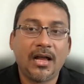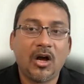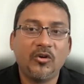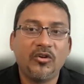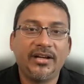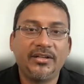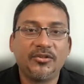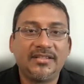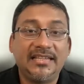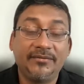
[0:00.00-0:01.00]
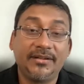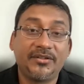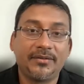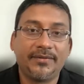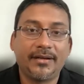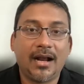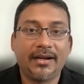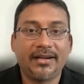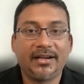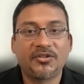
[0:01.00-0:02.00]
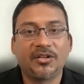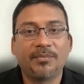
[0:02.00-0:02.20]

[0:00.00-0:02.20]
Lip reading: how you can use event-driven architectural